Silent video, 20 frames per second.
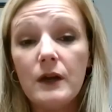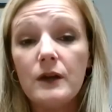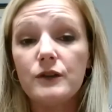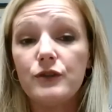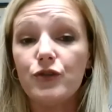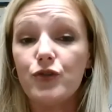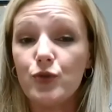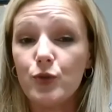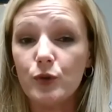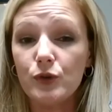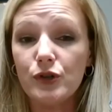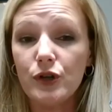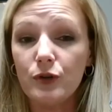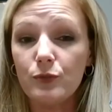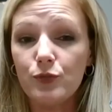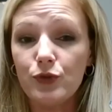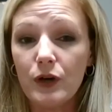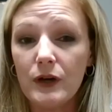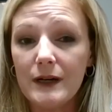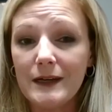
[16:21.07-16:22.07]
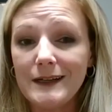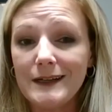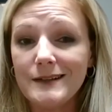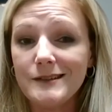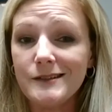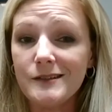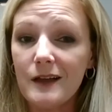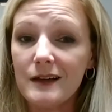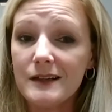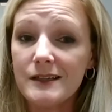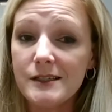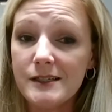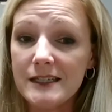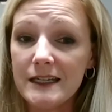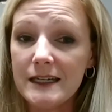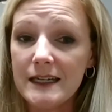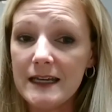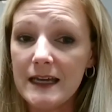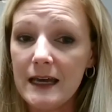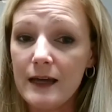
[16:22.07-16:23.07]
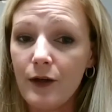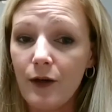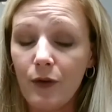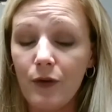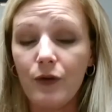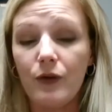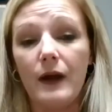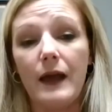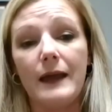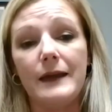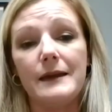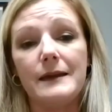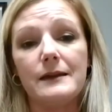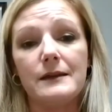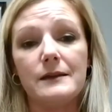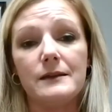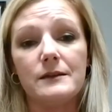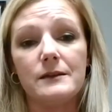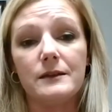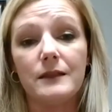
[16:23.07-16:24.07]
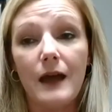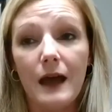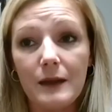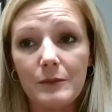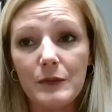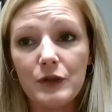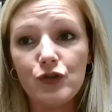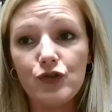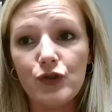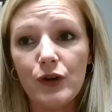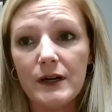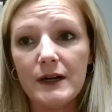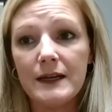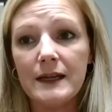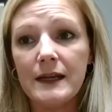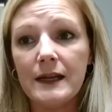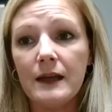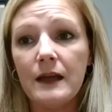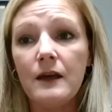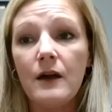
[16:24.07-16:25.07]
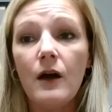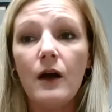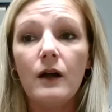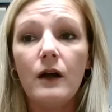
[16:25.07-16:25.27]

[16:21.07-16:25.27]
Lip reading: to short-term trainings like CDL and lineman training,